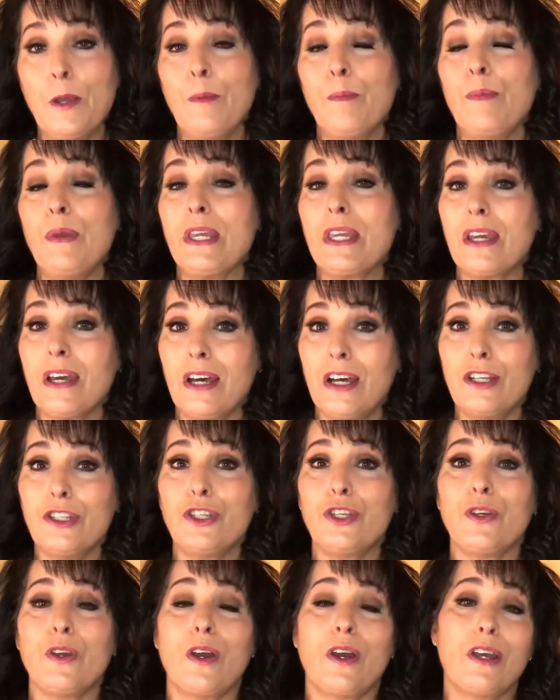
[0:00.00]

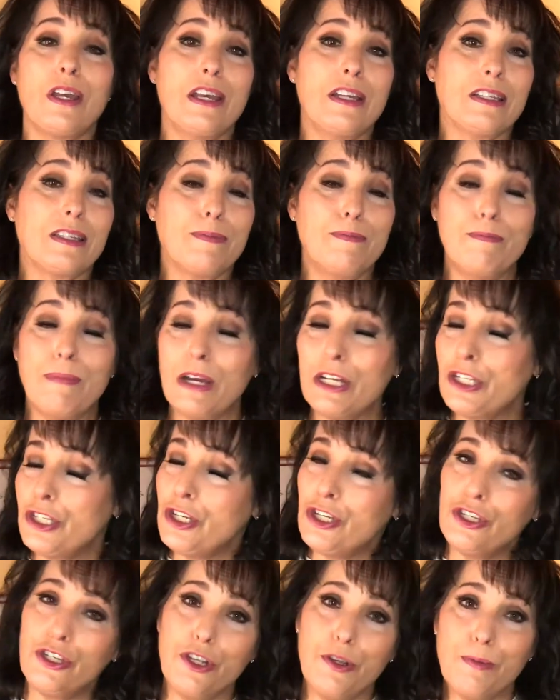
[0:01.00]
Because as much
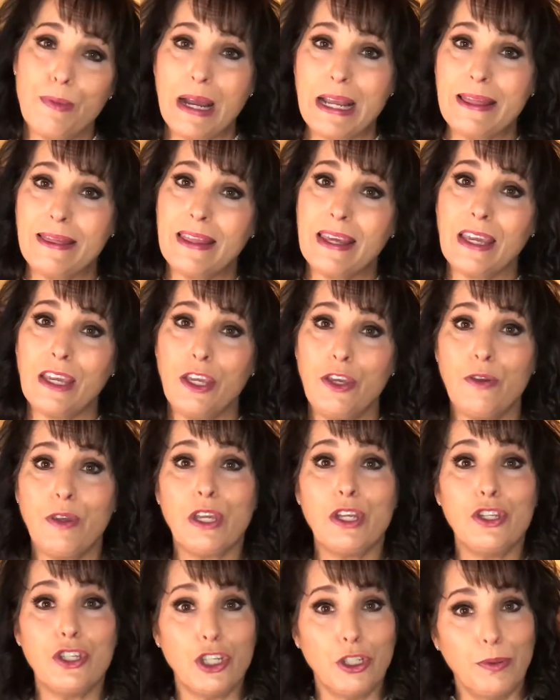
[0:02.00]
as you might think you
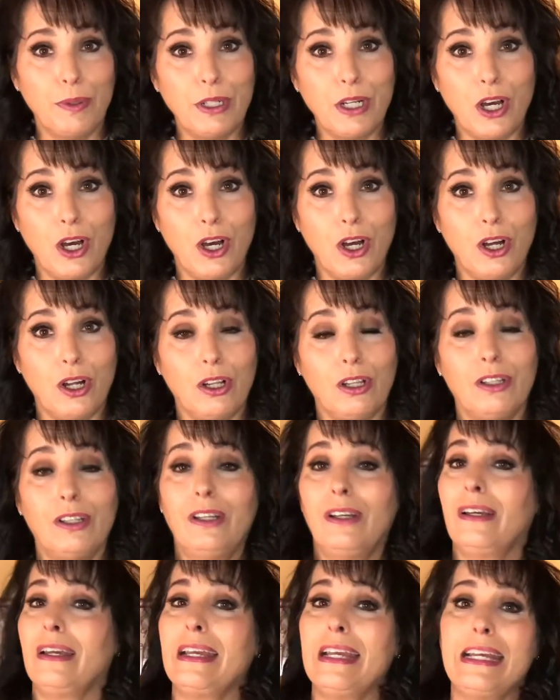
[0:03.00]
can do it all,
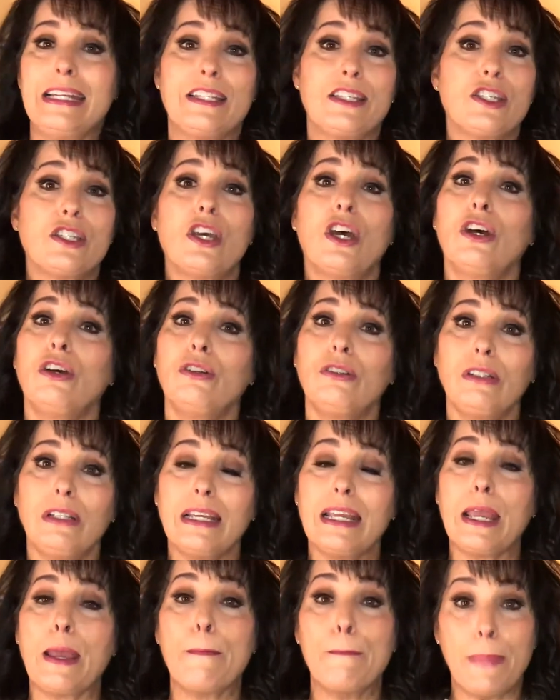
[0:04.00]
it's
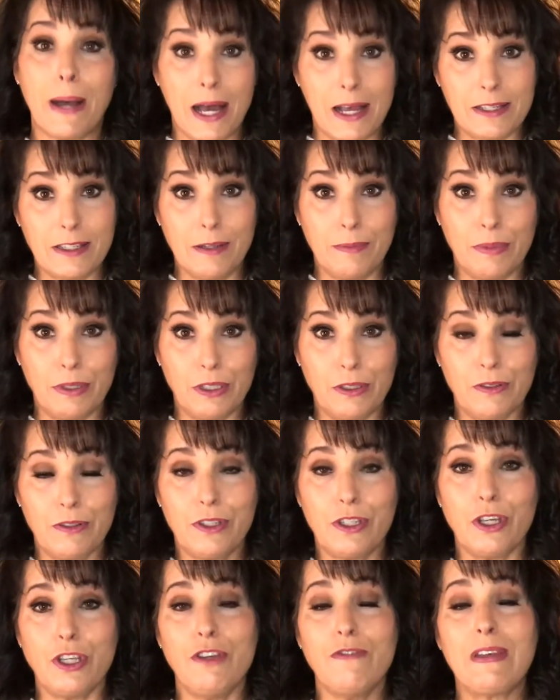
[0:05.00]
totally impossible.
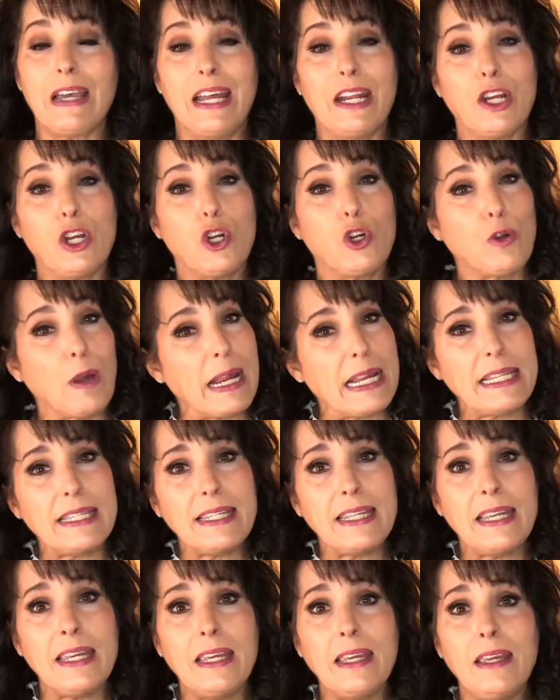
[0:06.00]
So you've got a great
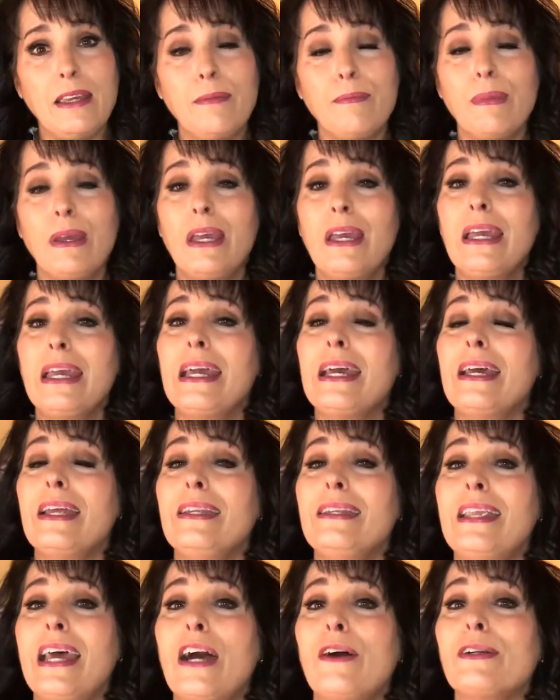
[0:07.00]
team.
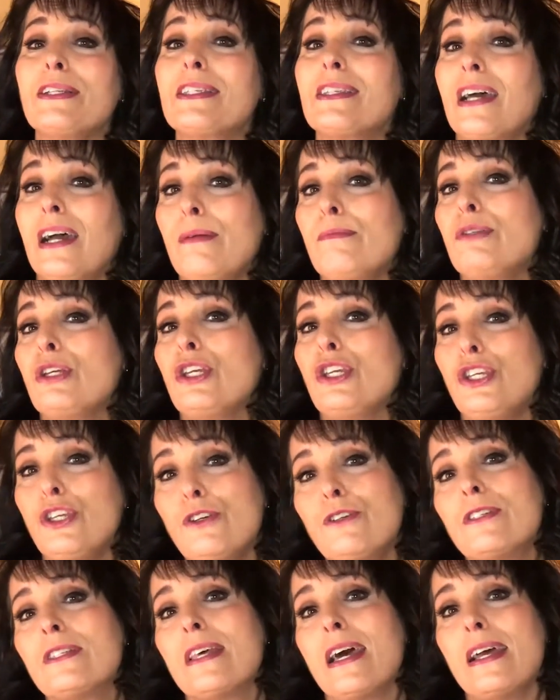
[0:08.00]
Now it's time to
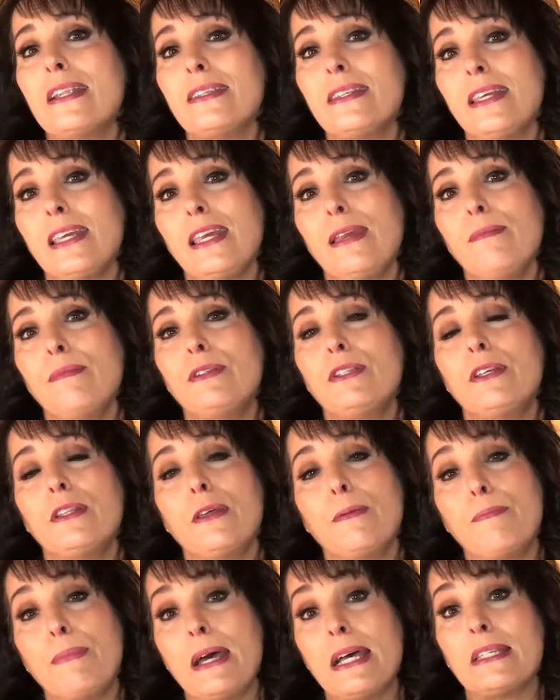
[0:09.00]
use that team to
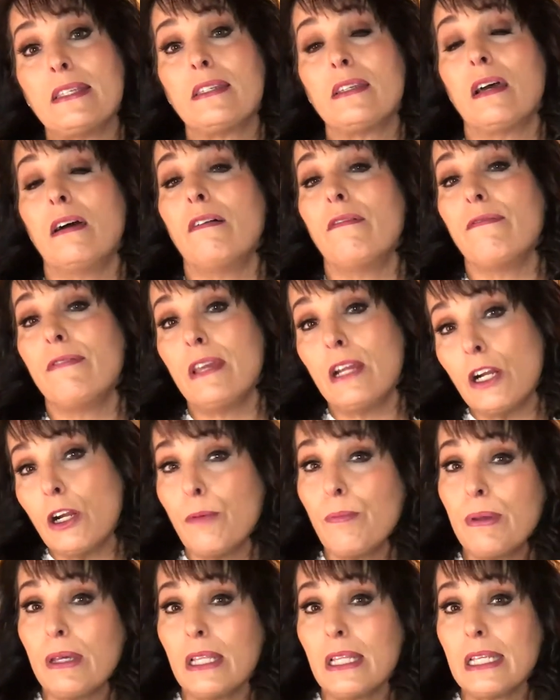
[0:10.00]
the best of their
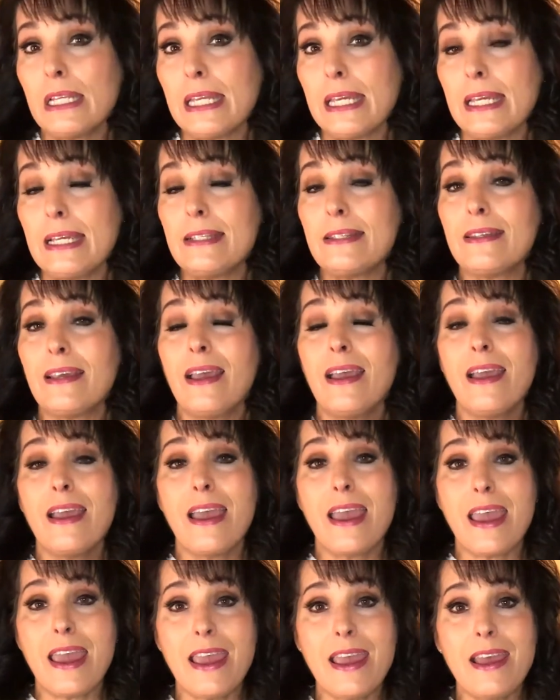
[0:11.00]
abilities,
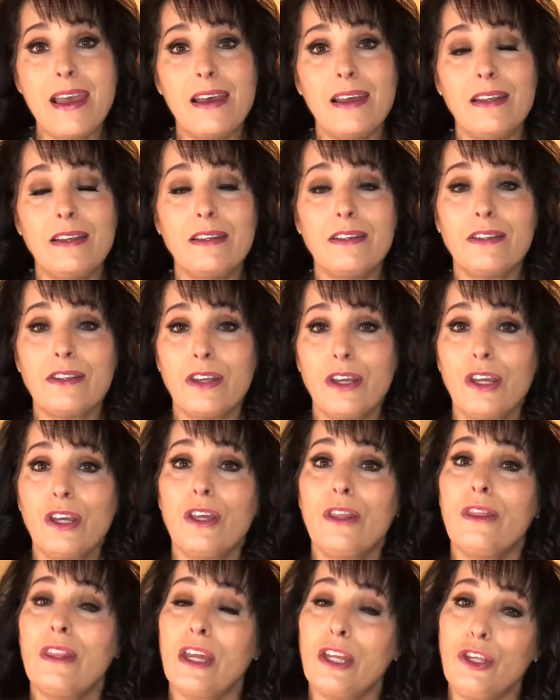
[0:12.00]
and
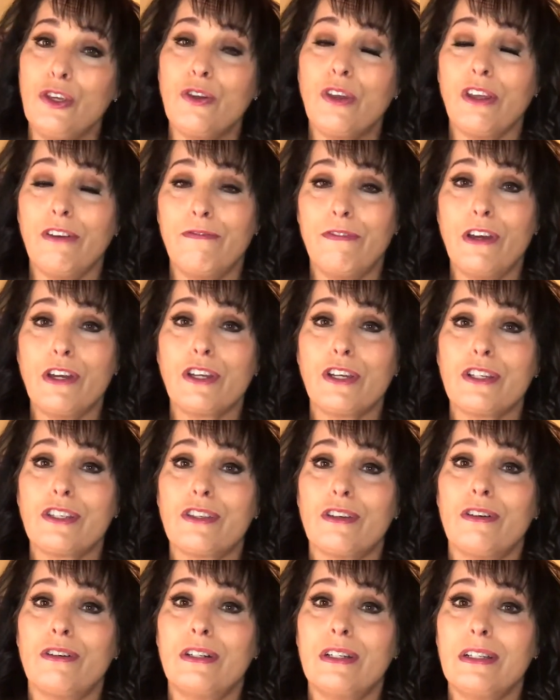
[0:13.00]
then you can focus
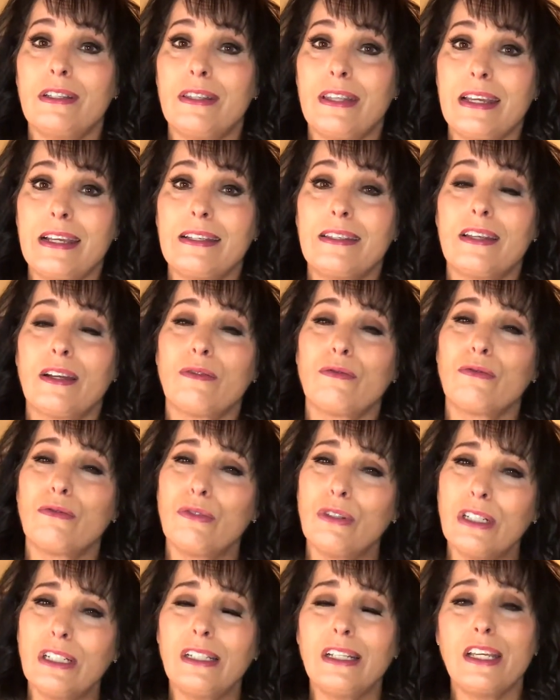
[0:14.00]
on things that
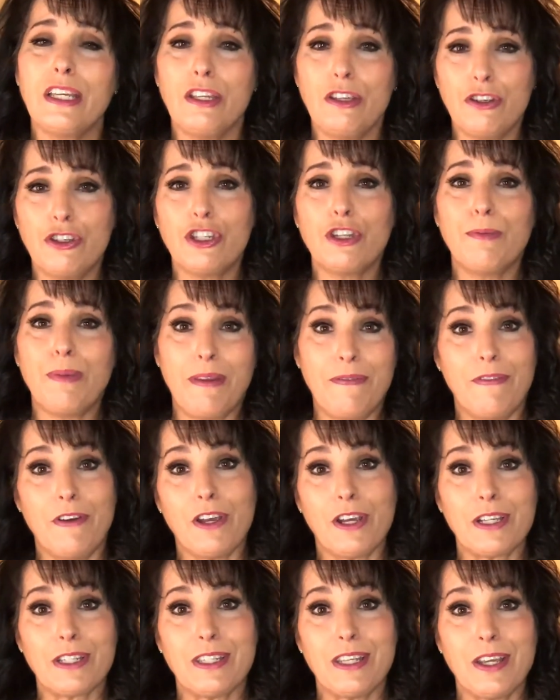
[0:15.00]
really you should be
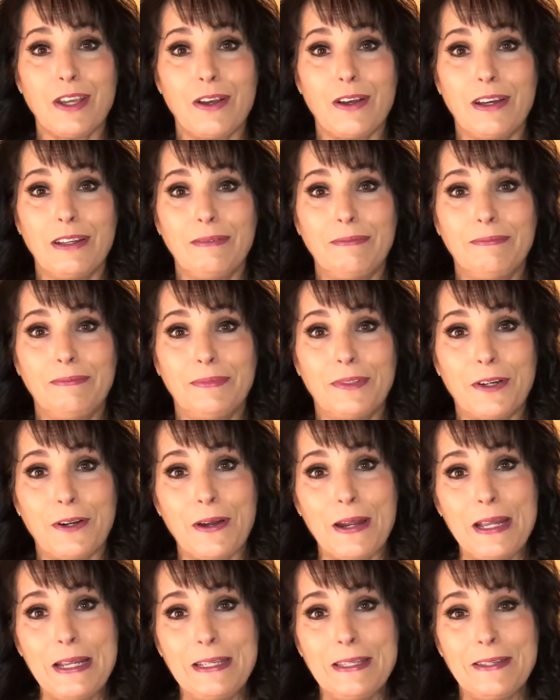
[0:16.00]
focusing on. All
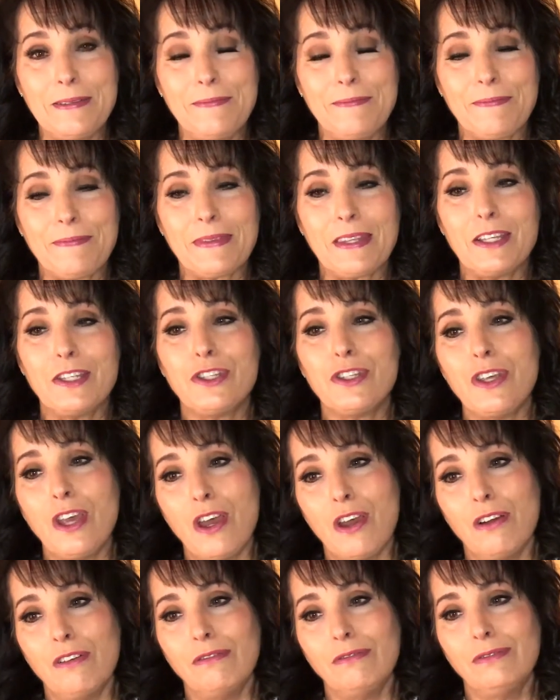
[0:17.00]
right?
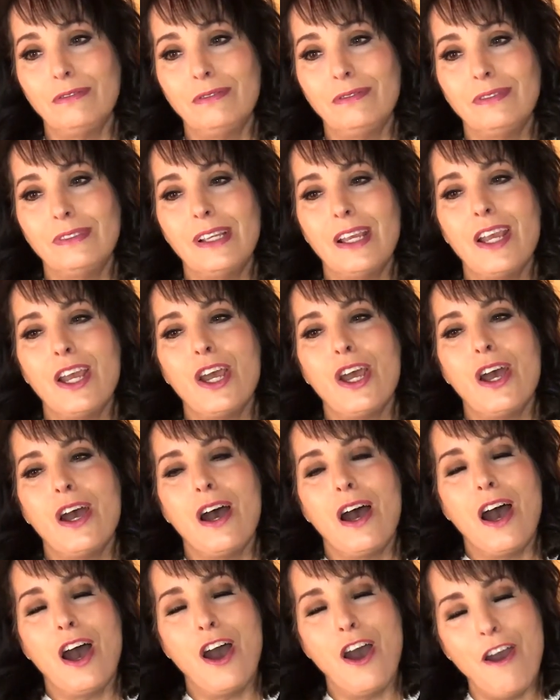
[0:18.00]
So
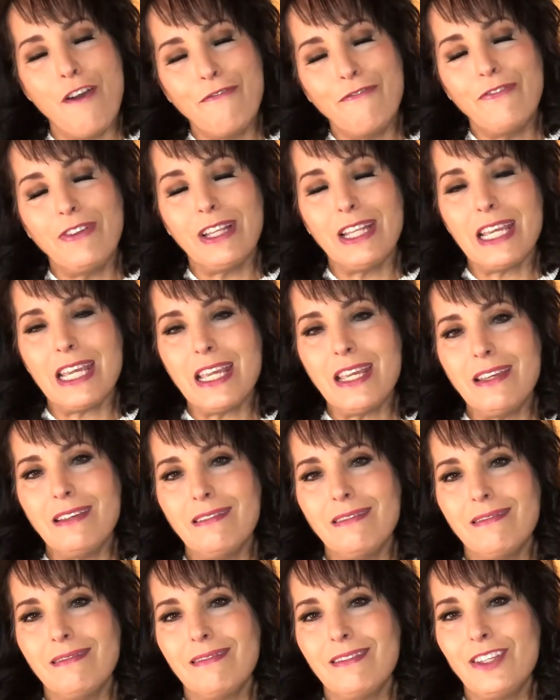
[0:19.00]
hopefully
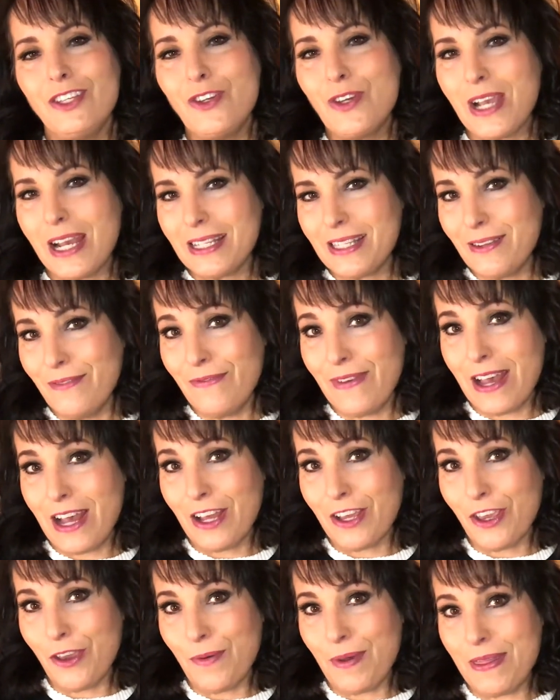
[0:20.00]
you got some
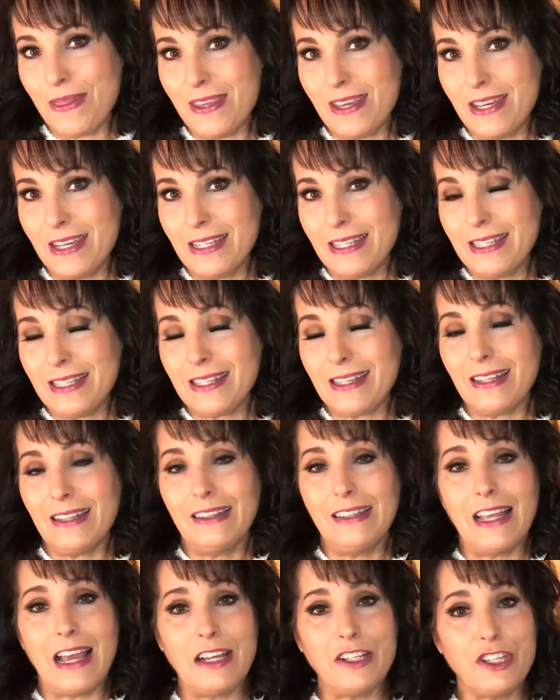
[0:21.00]
value in this.
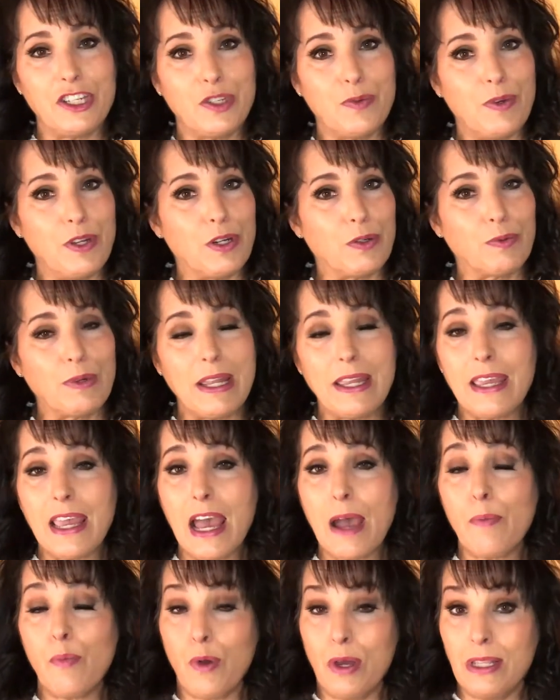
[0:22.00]
I just want to
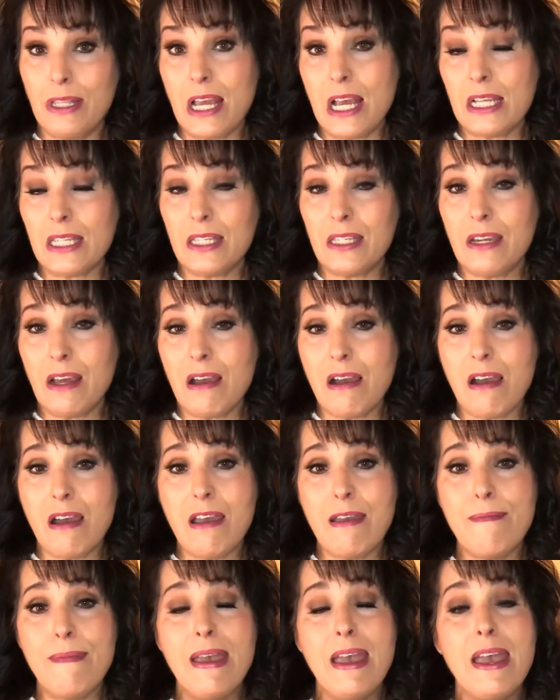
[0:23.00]
recap one last
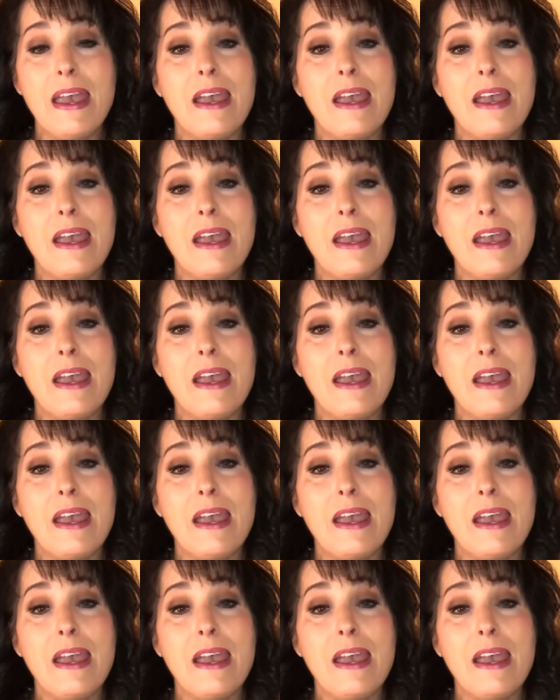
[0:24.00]
time.